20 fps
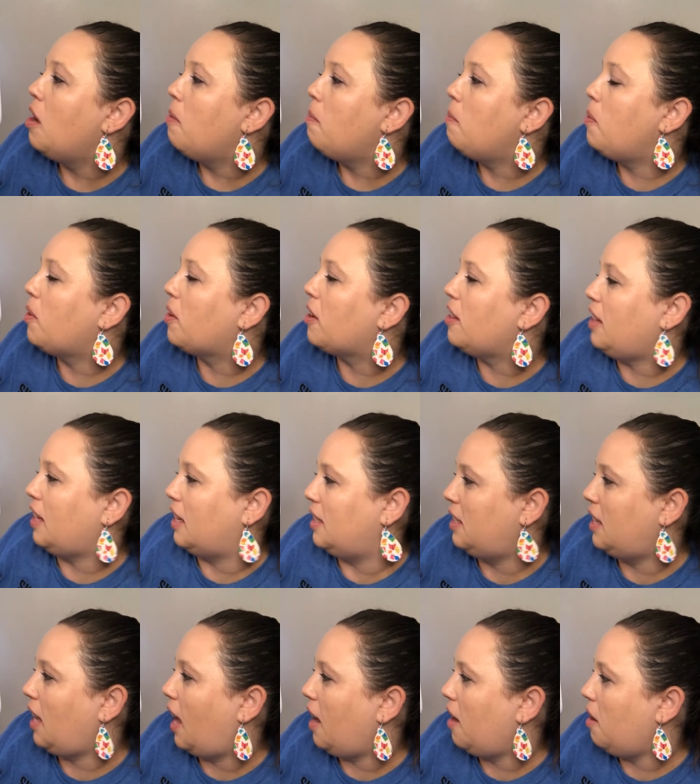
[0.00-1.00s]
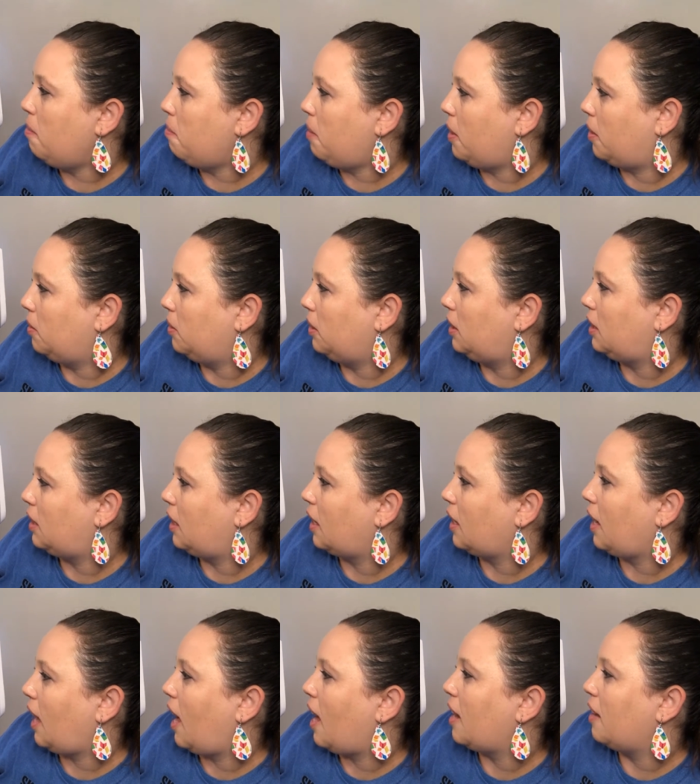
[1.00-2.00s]
More than 10 bones
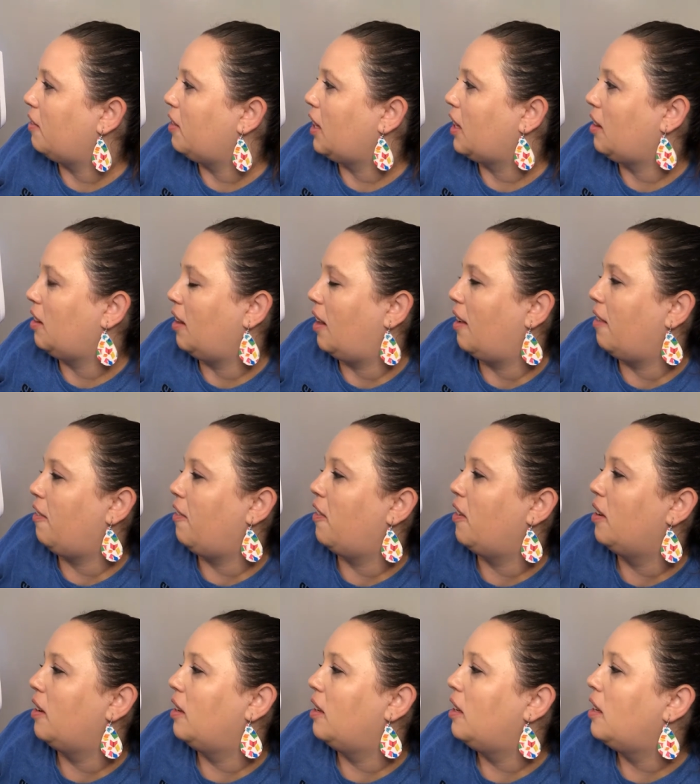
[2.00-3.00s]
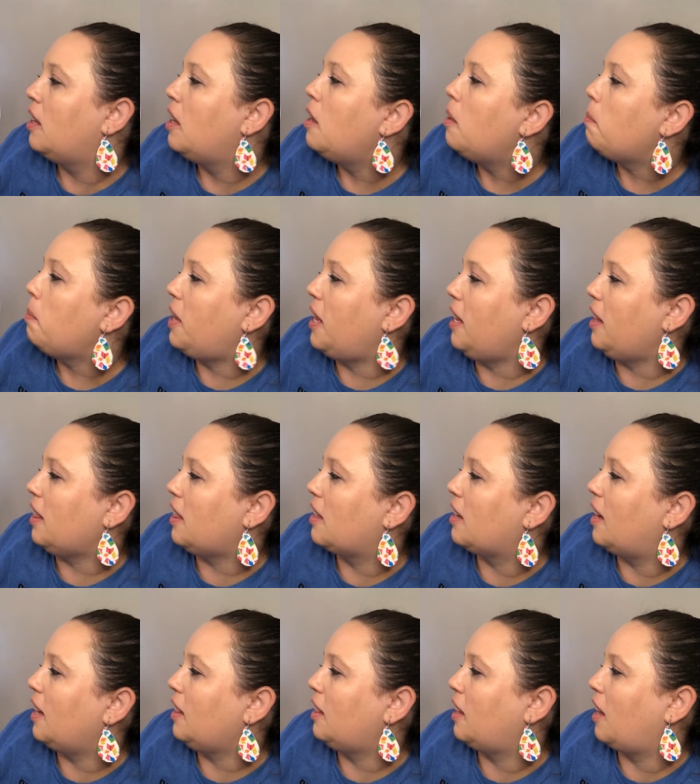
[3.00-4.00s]
stuck out of the cliff. Pete
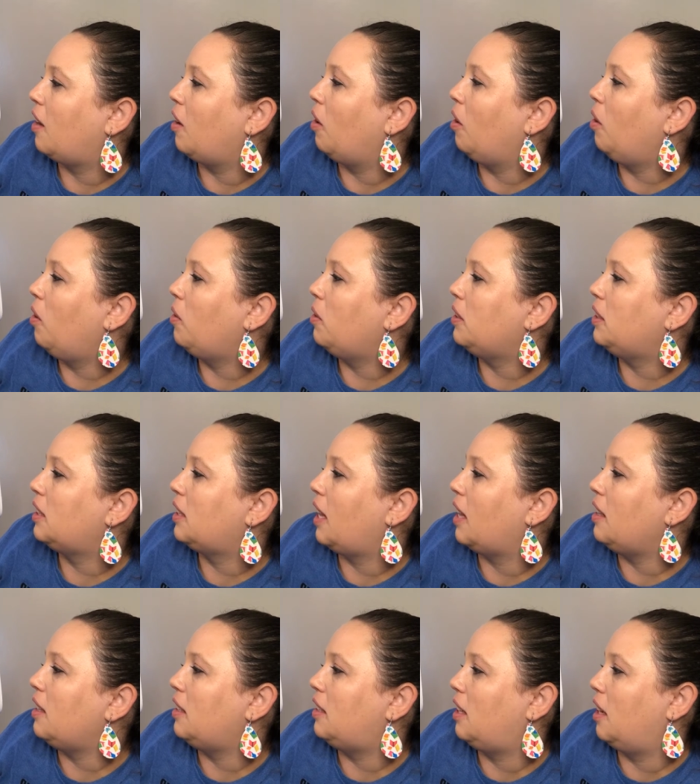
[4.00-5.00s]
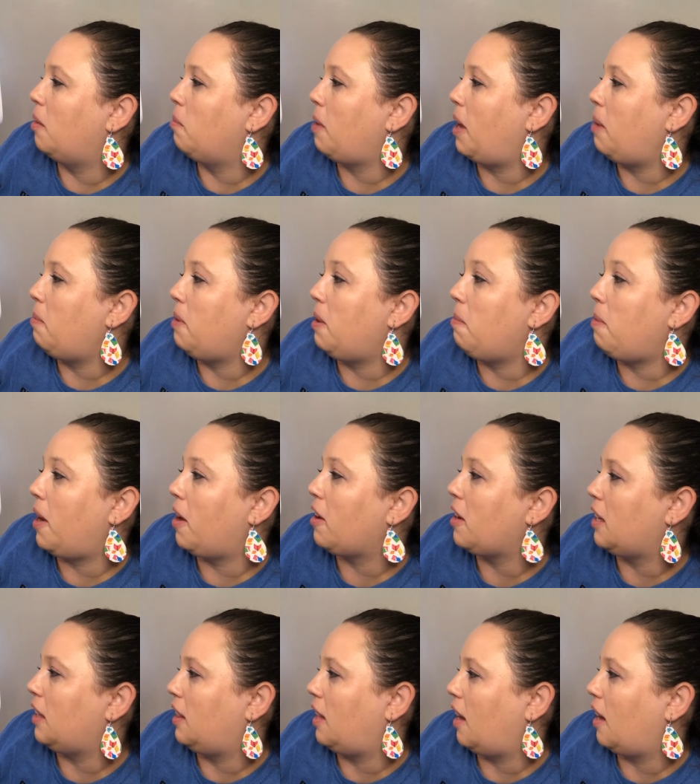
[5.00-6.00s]
thought that a whole skeleton might be
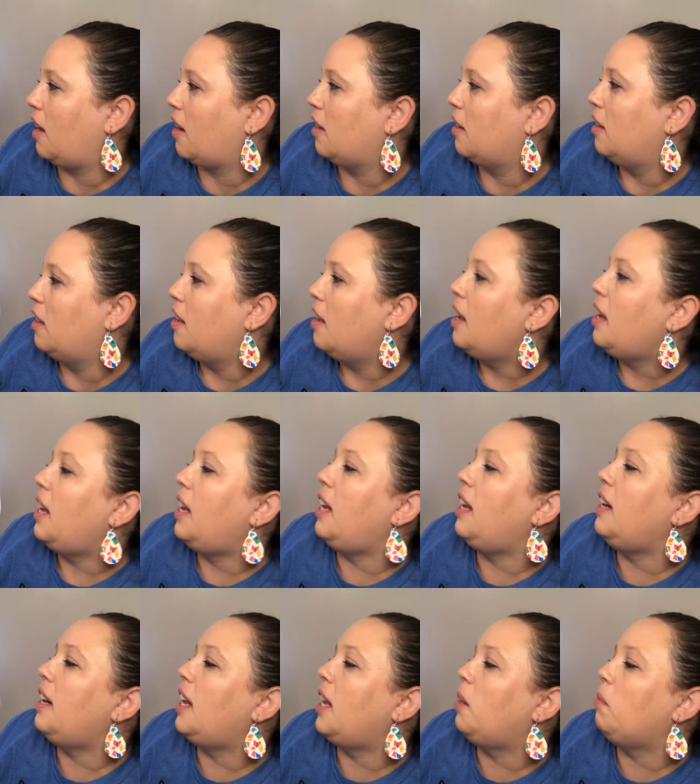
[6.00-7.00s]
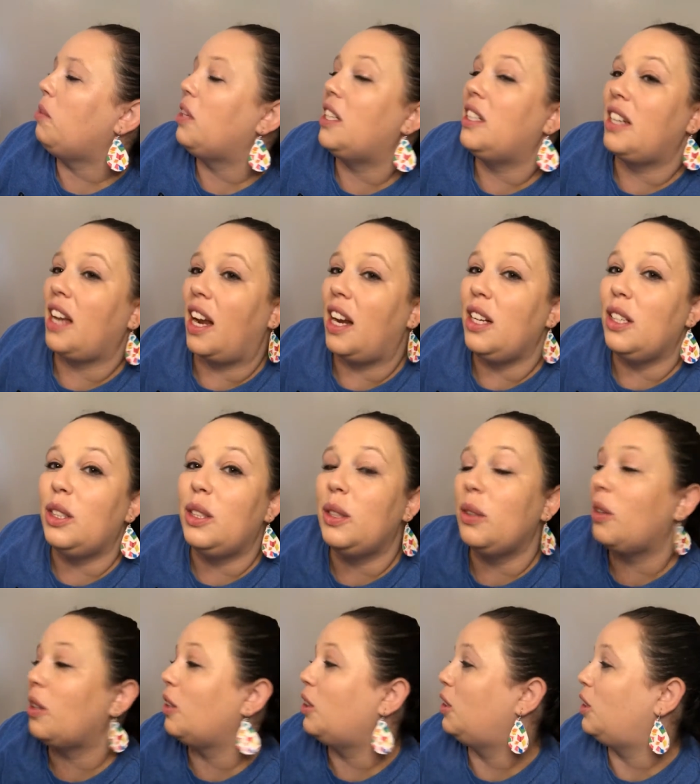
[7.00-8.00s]
buried there. He named the
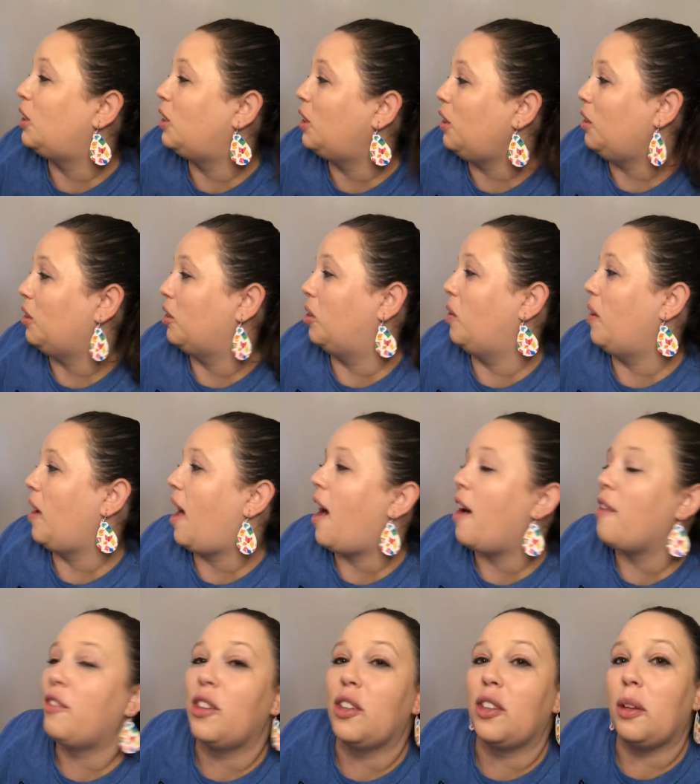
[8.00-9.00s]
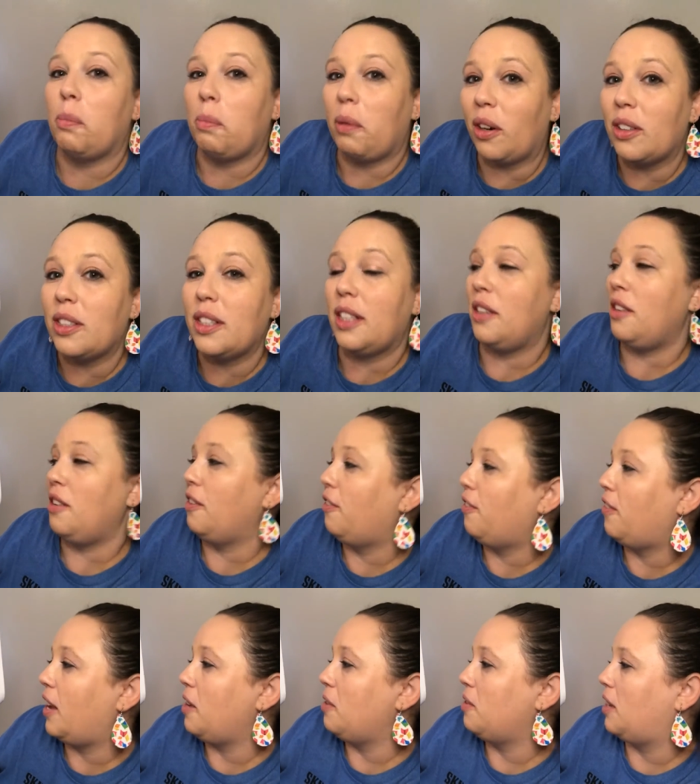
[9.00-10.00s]
dinosaur Sue after the person who
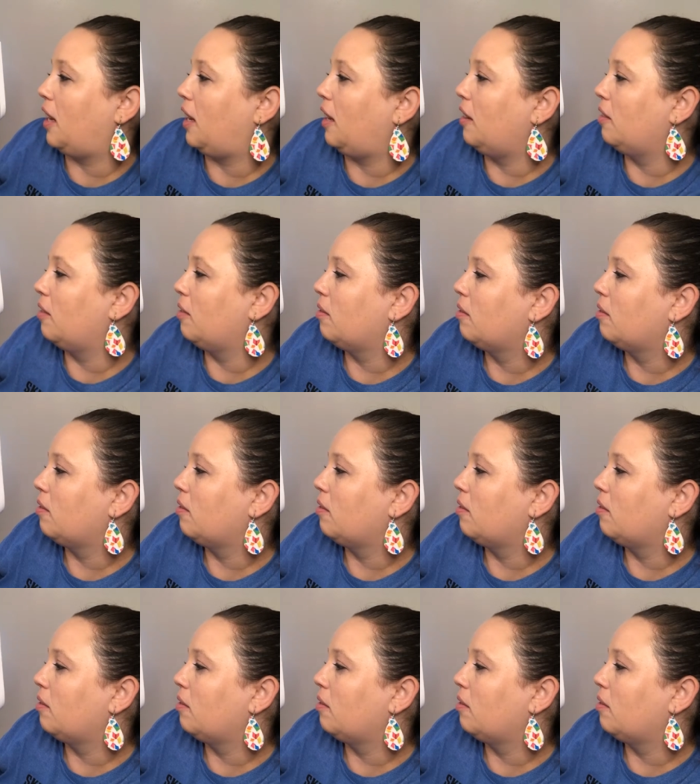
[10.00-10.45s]
found it.